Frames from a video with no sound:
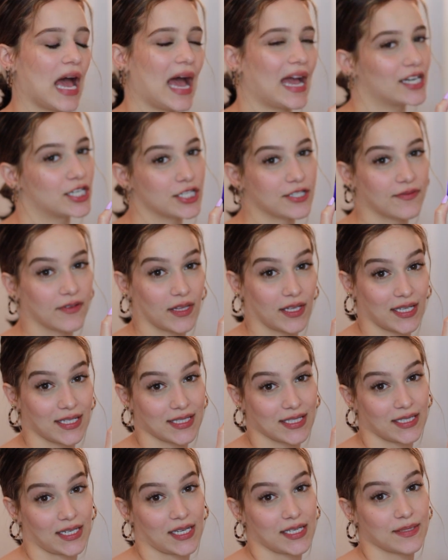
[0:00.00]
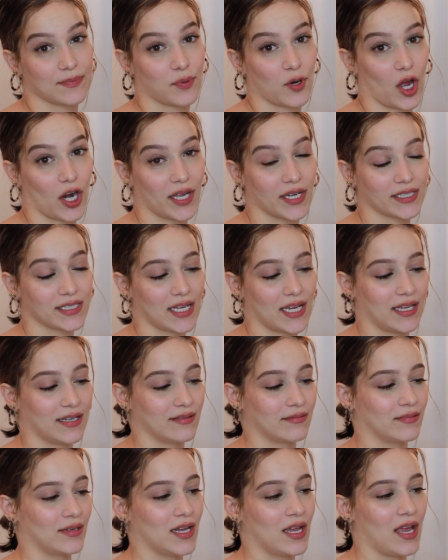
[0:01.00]
I just feel like it's a nice product
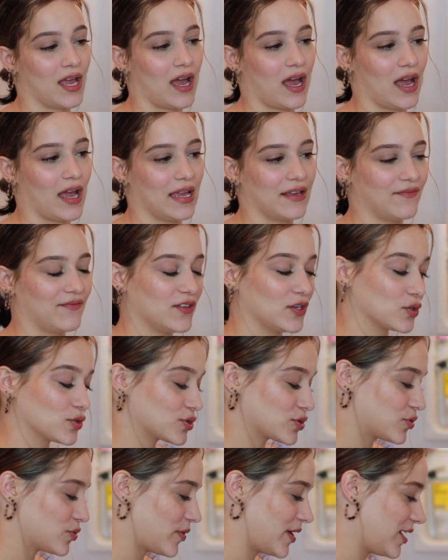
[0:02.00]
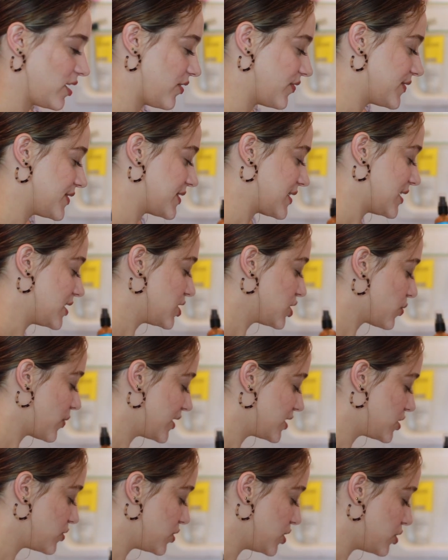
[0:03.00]
and it feels great on the skin, so I
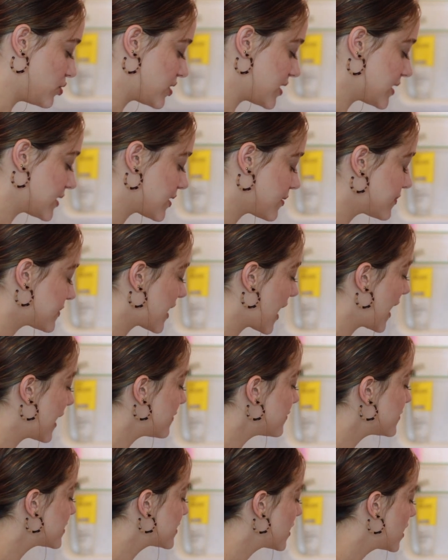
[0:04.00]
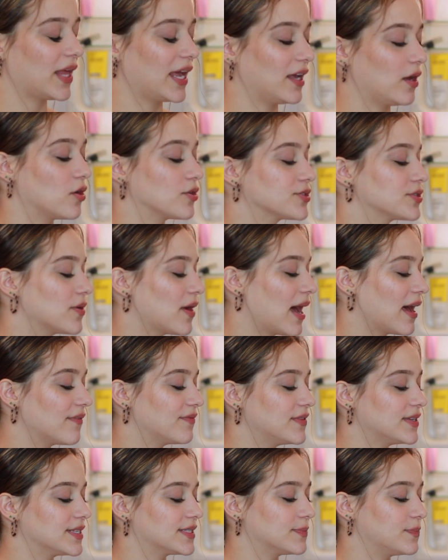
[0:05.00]
do use it sometimes. I also have
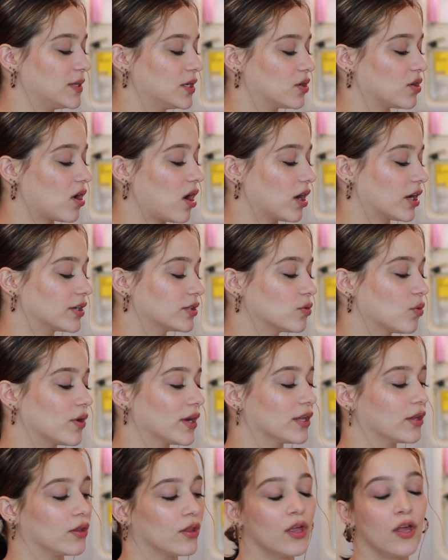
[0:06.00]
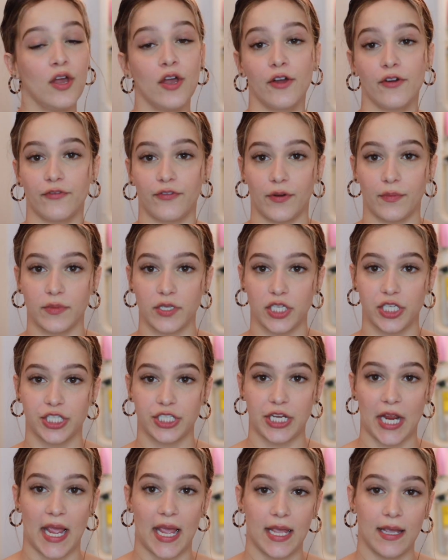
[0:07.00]
this Pure Argan Oil from
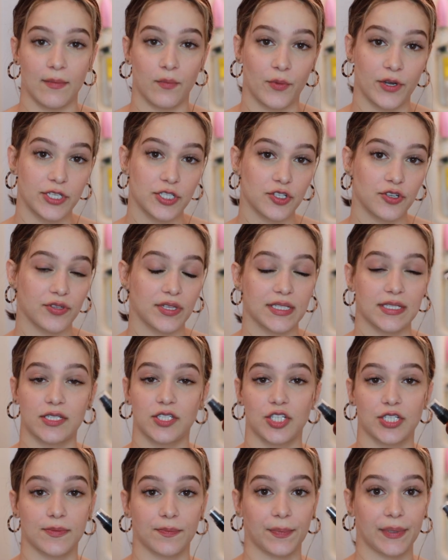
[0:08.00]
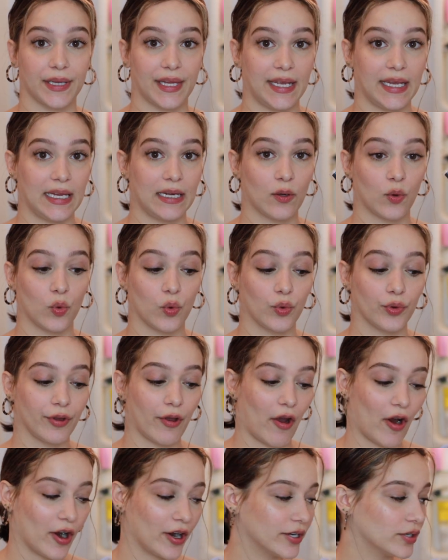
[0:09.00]
Shea Moisture. This is just plain old
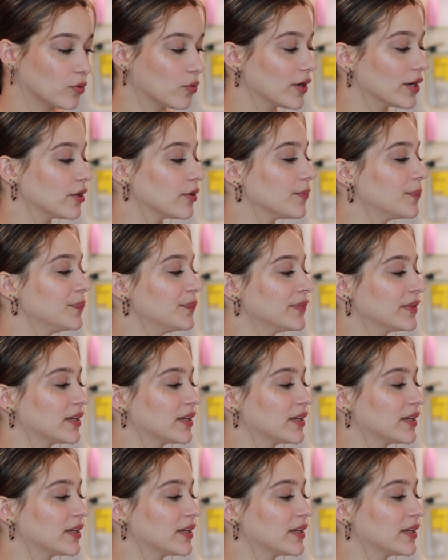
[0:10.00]
argan oil,